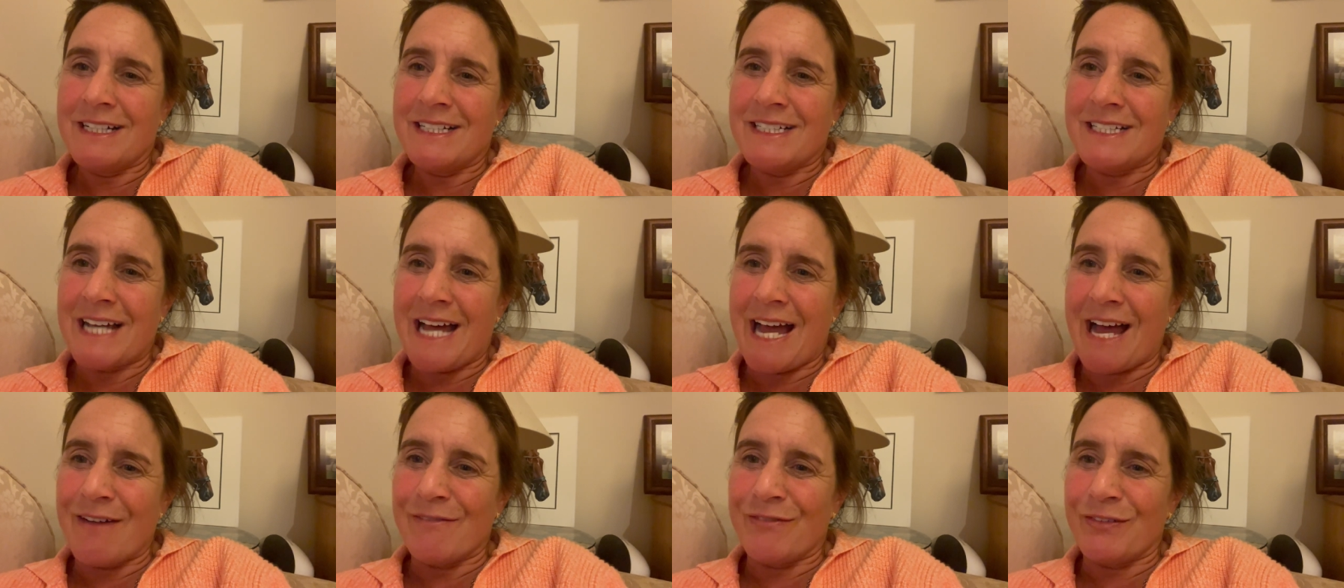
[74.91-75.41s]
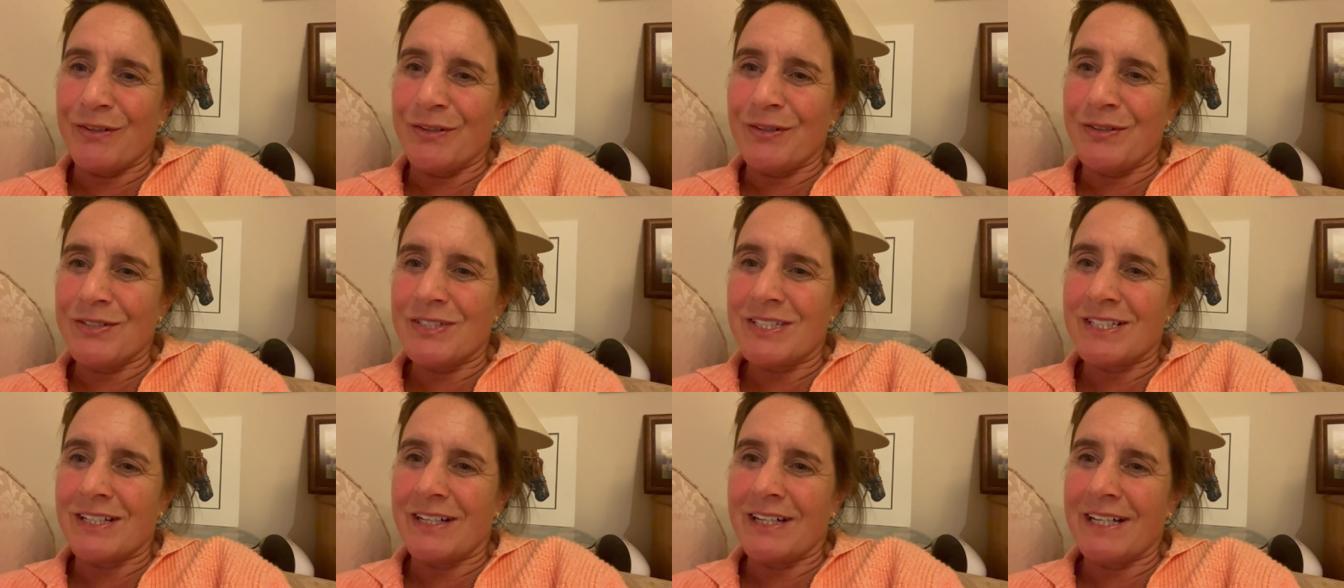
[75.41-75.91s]
to have a
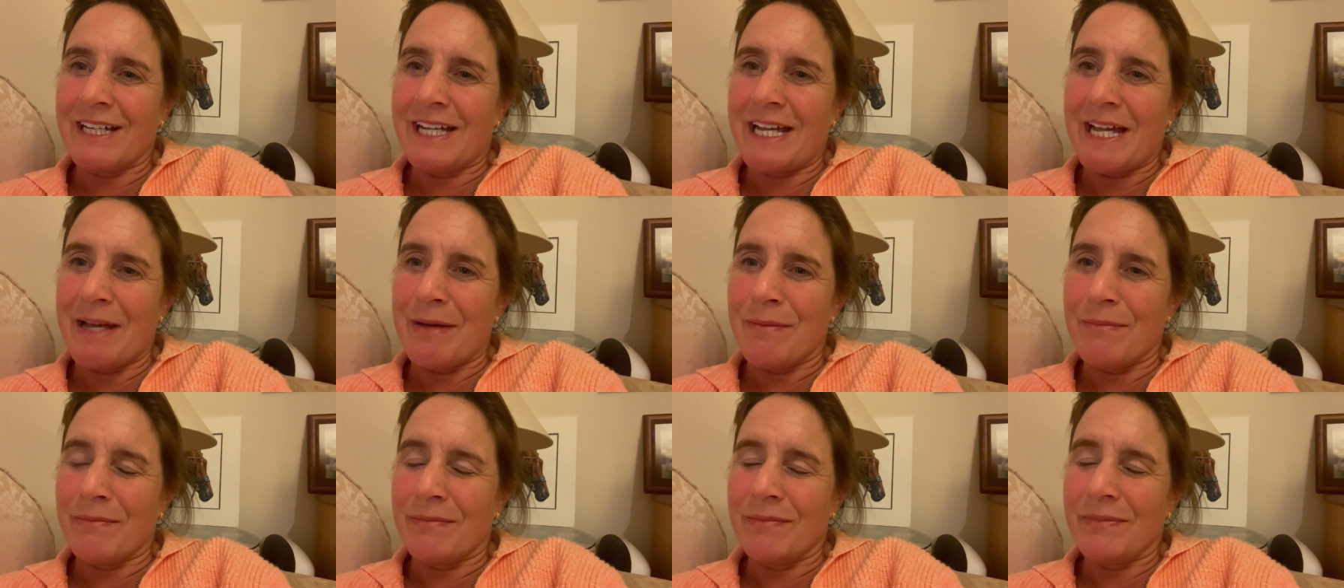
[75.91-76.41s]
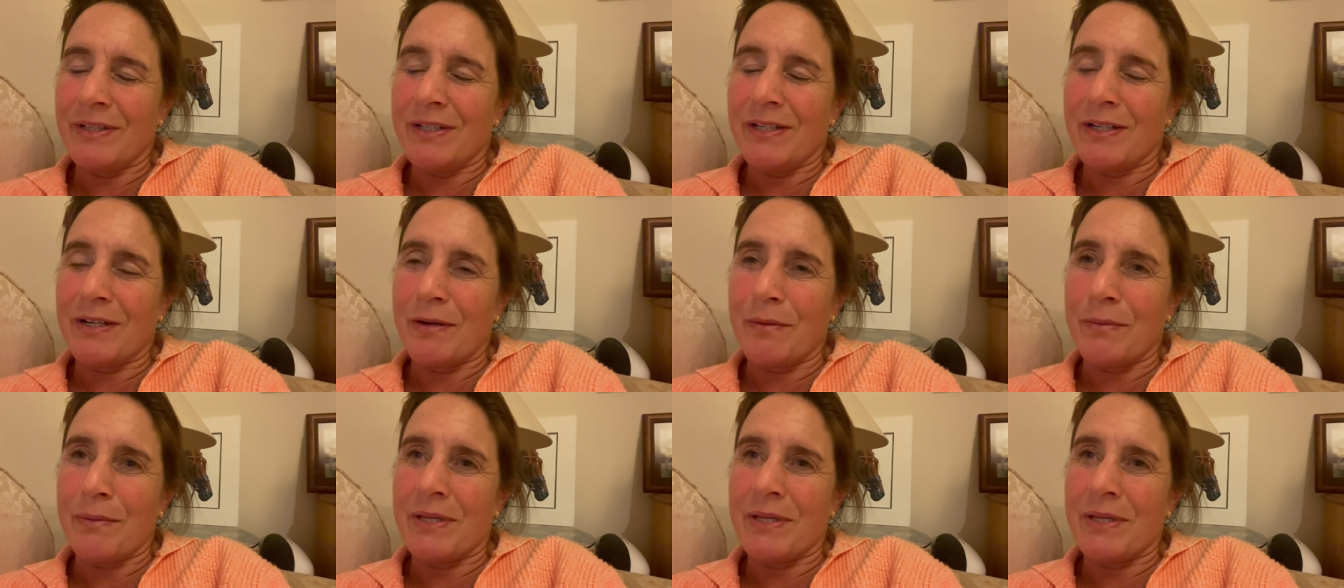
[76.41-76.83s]
horse like him, you know,